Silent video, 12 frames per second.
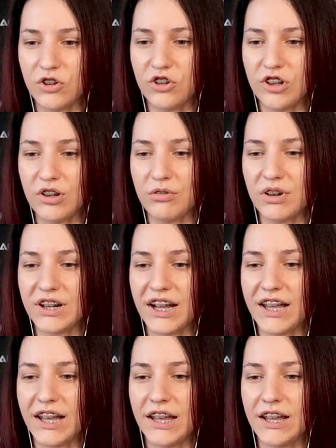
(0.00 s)
Gee, when
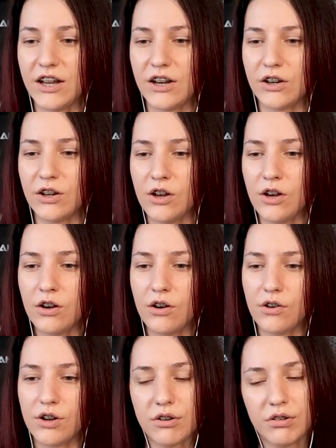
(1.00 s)
I hear
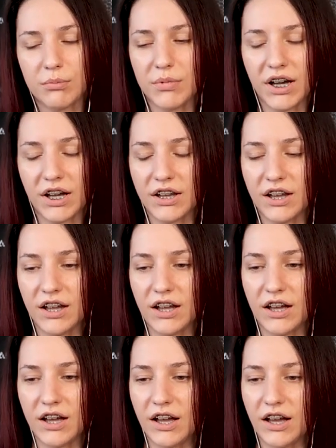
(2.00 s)
Orewamagane,
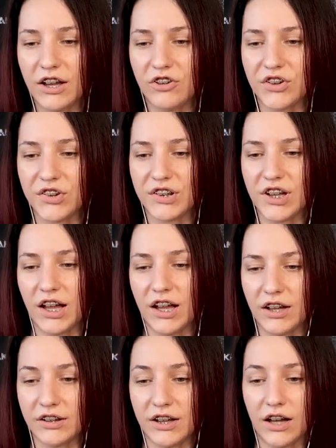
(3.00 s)
I just
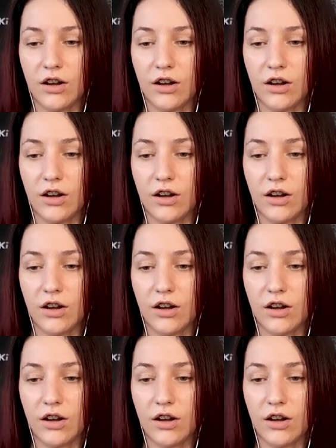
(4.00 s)
got